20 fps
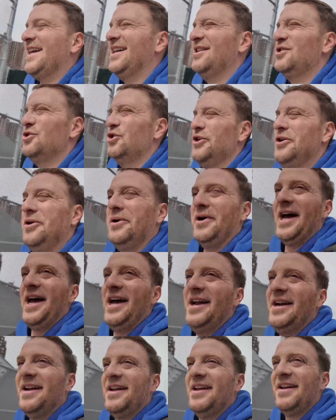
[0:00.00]
can do
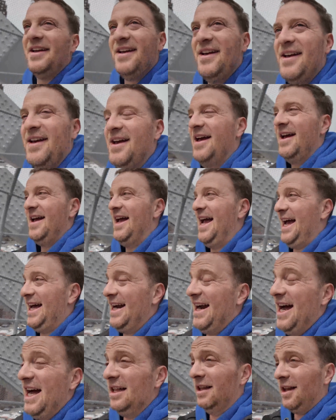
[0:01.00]
it,
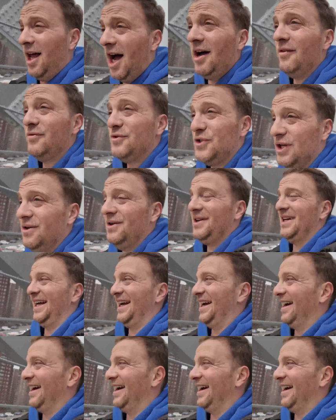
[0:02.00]
and I love doing